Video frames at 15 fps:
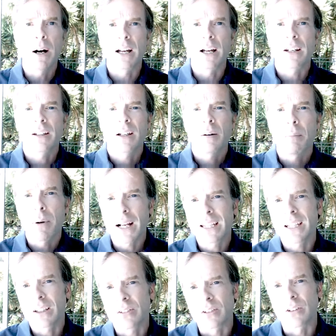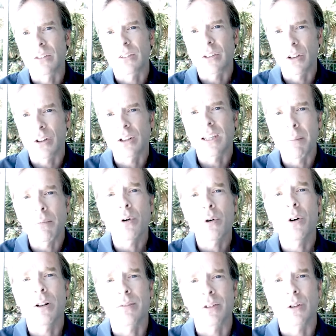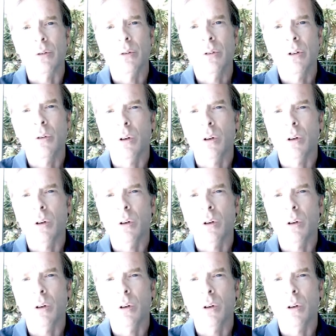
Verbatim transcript: But my guess is there are a lot more of you